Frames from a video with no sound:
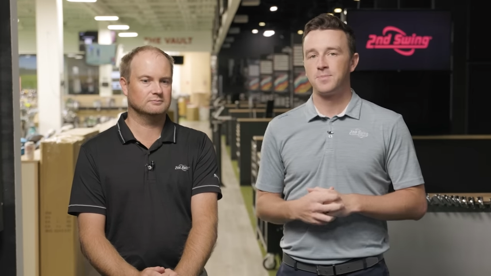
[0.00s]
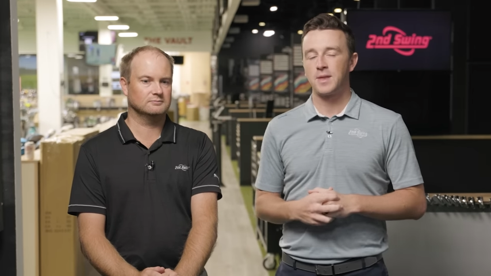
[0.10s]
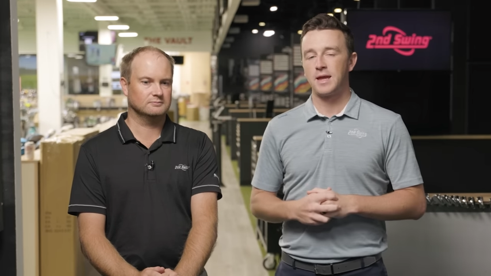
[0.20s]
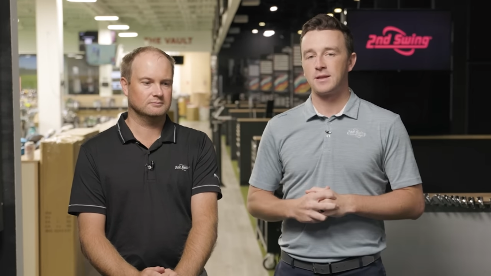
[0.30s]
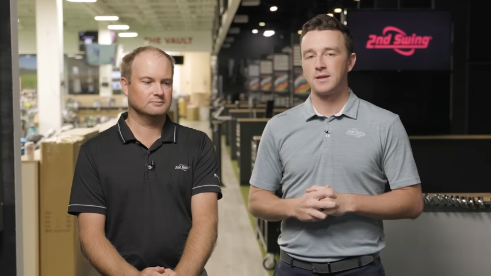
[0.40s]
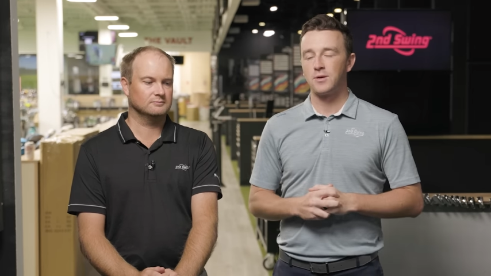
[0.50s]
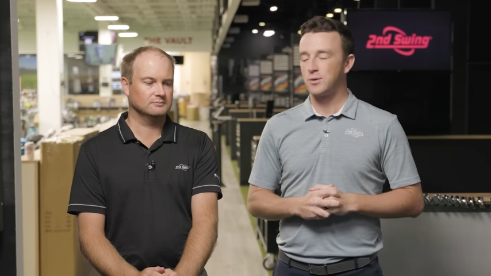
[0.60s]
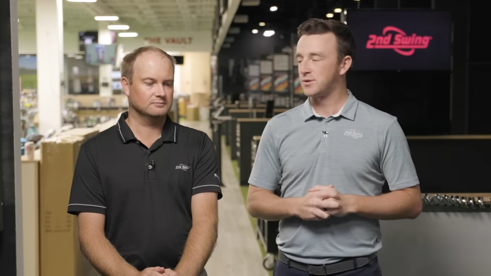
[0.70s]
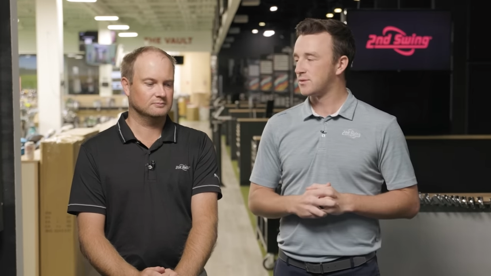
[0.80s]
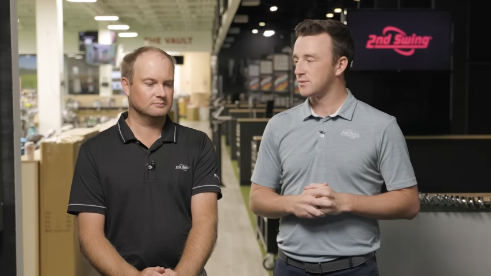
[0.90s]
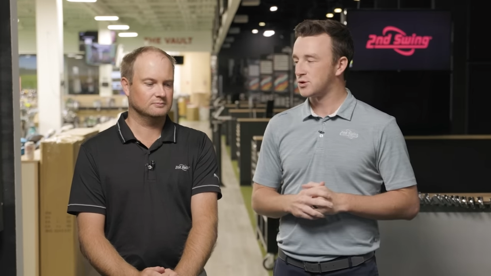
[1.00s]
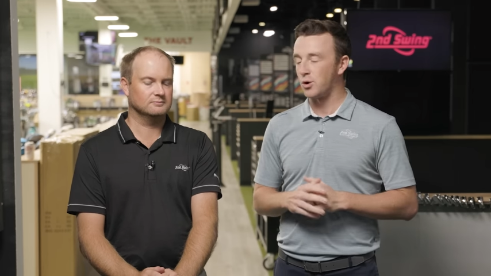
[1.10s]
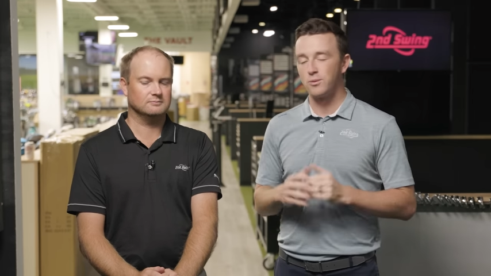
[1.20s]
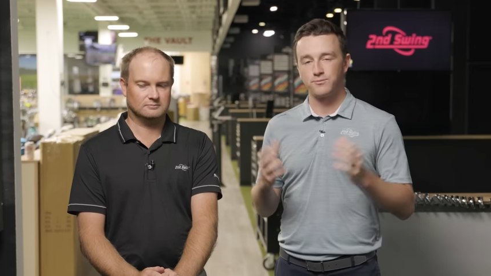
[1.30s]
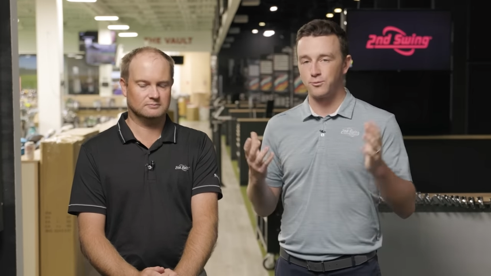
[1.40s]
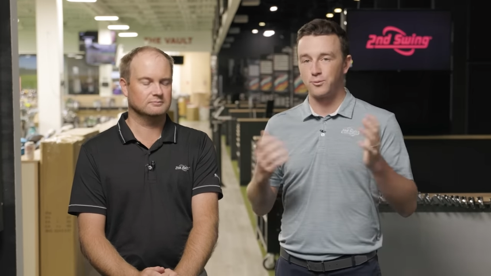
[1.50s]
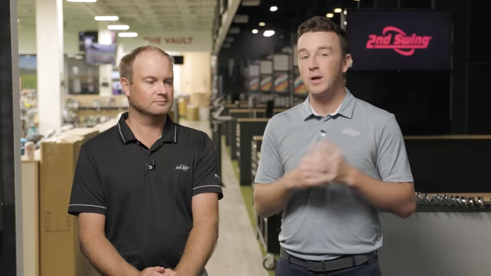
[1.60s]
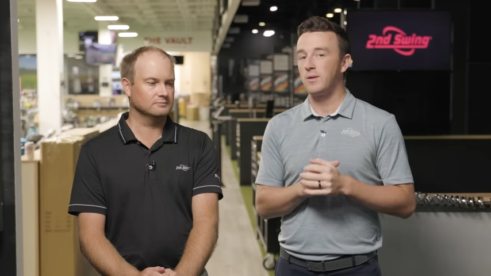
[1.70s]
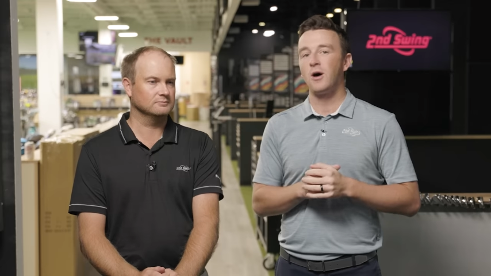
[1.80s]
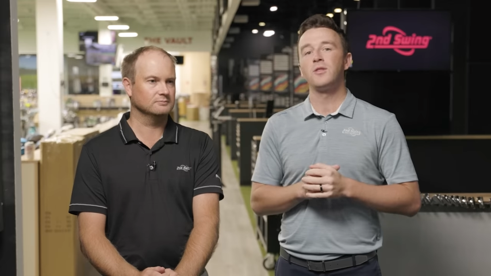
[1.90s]
Speaker 1: and uh, we'll show,
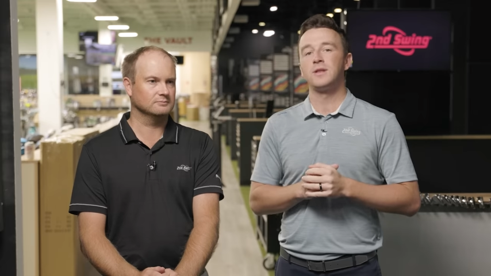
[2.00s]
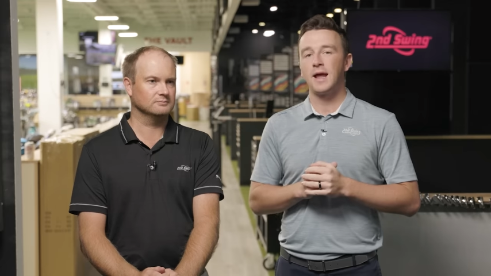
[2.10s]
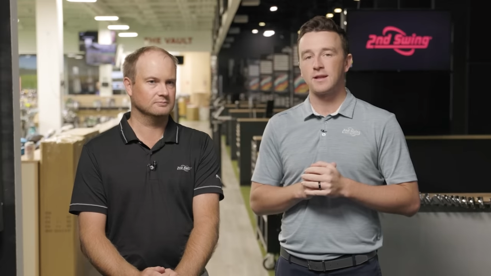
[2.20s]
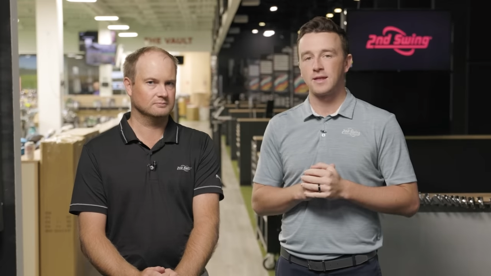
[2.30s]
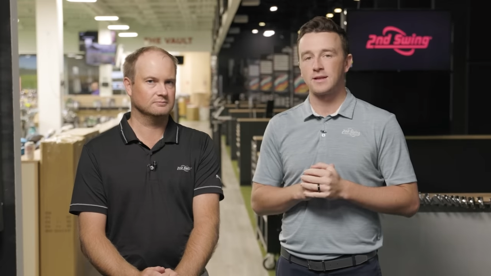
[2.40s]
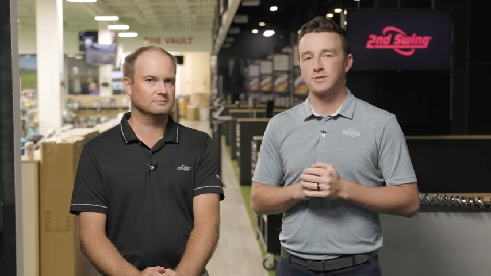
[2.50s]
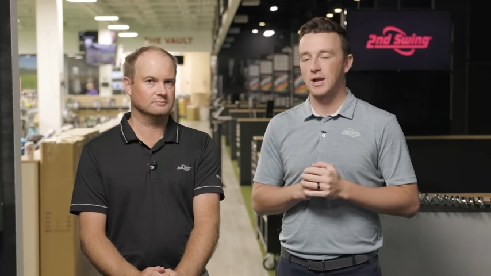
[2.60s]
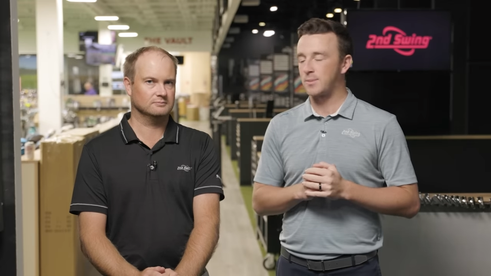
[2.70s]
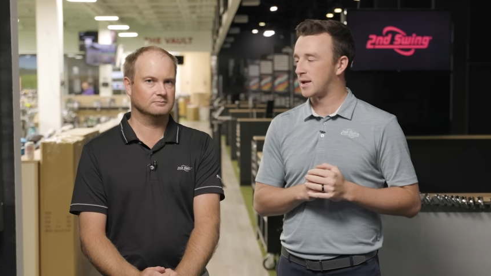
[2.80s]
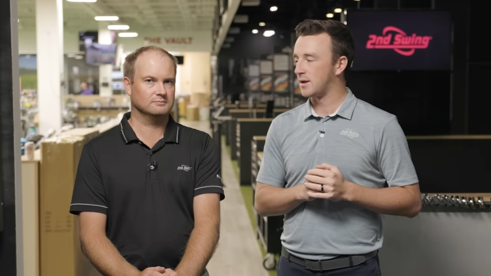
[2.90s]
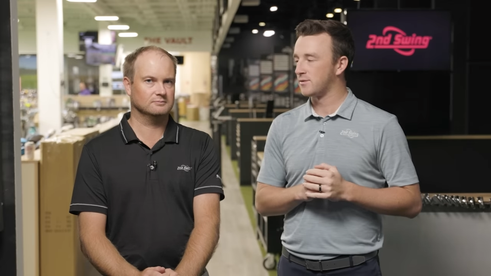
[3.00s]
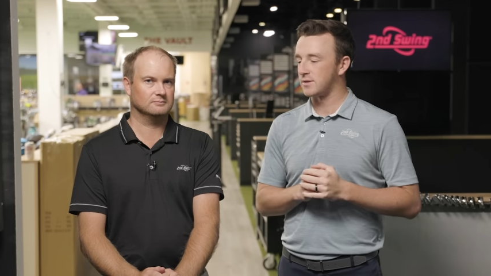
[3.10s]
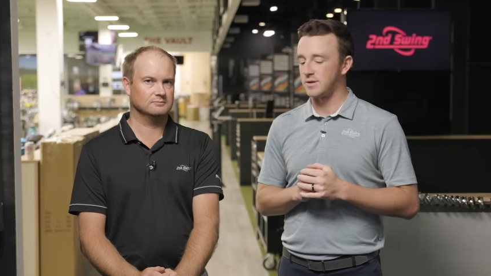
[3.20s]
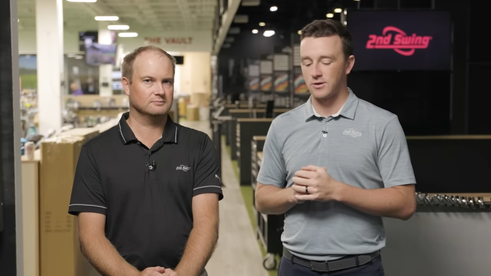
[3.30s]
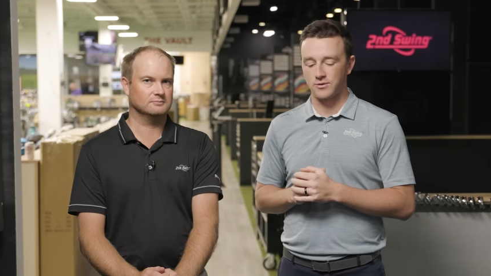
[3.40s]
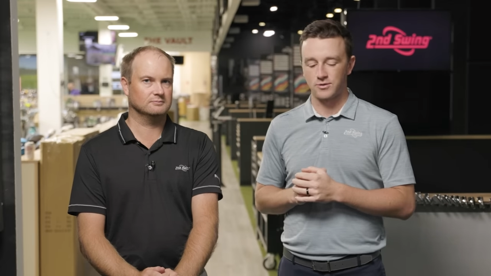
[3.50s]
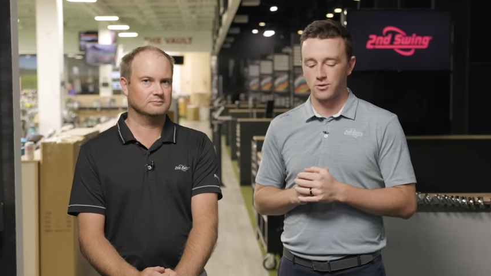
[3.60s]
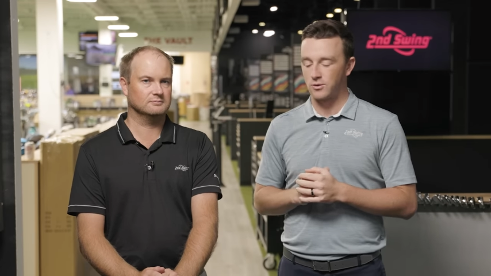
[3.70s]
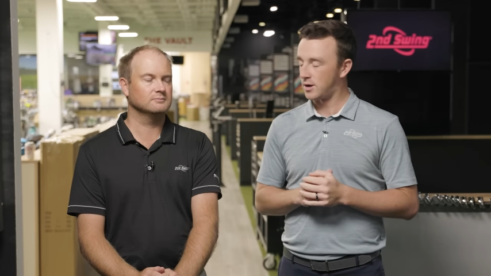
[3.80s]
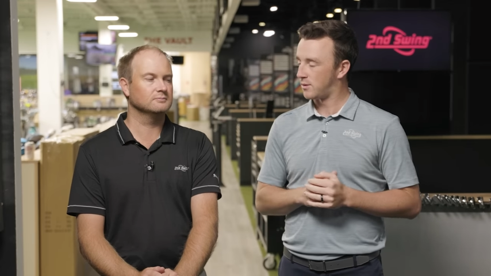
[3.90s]
well, all the data that TrackMan gives us here.
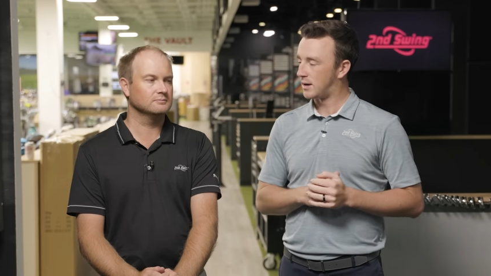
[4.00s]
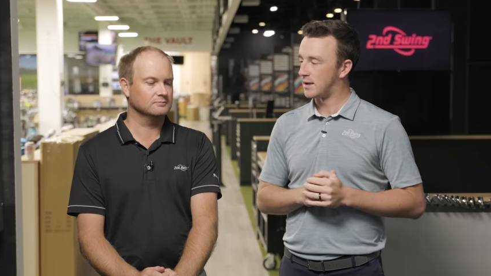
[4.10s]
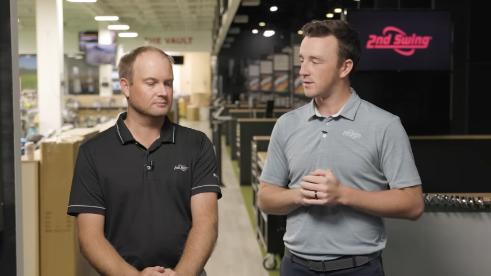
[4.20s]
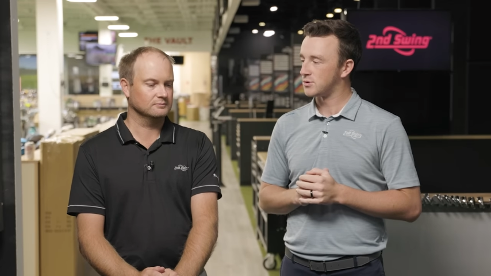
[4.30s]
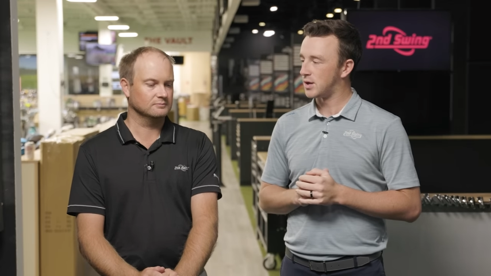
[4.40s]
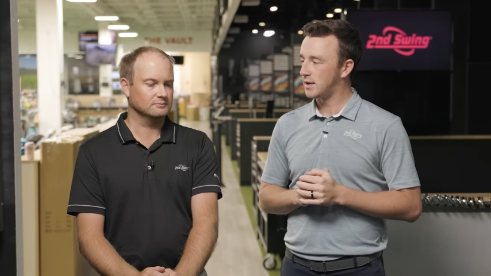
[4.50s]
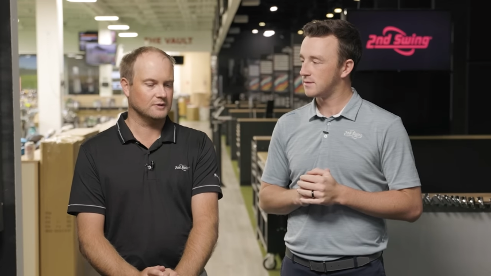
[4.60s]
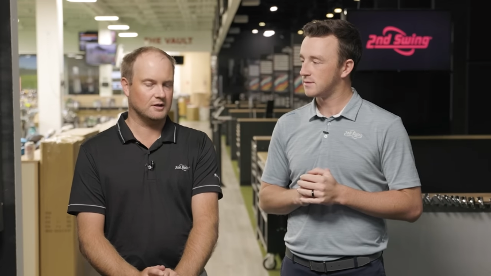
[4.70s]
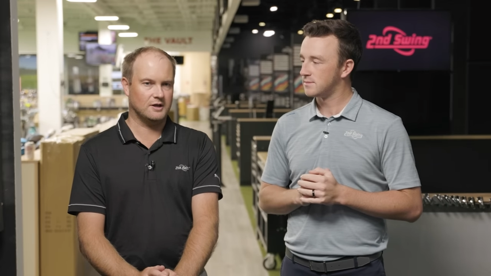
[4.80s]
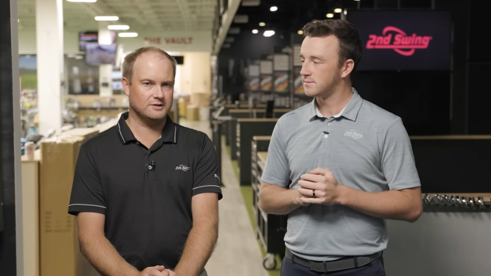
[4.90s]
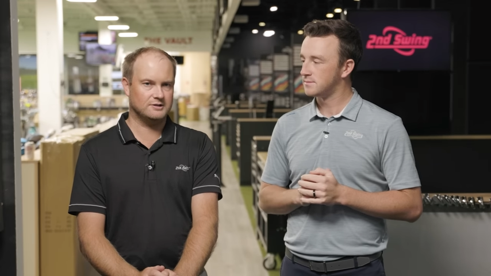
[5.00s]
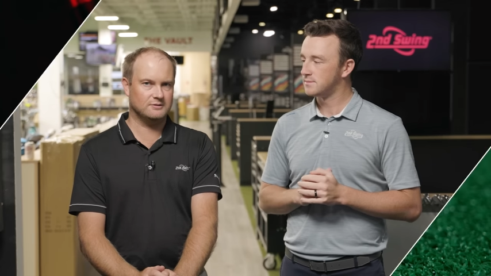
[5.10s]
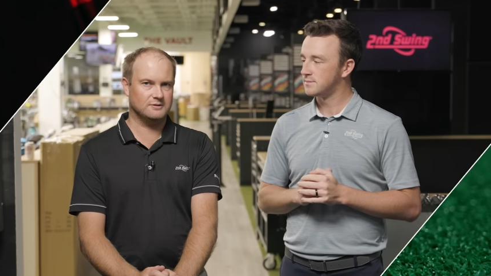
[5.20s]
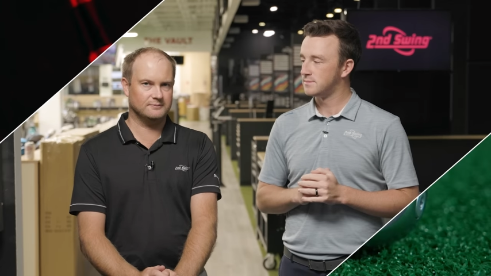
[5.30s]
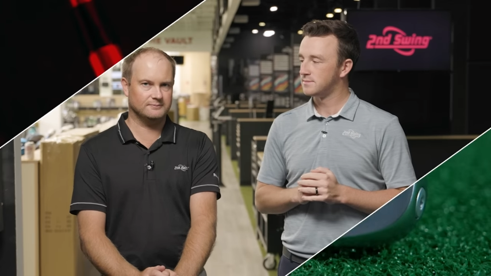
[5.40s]
So are you ready to hit some shots? Let's do it.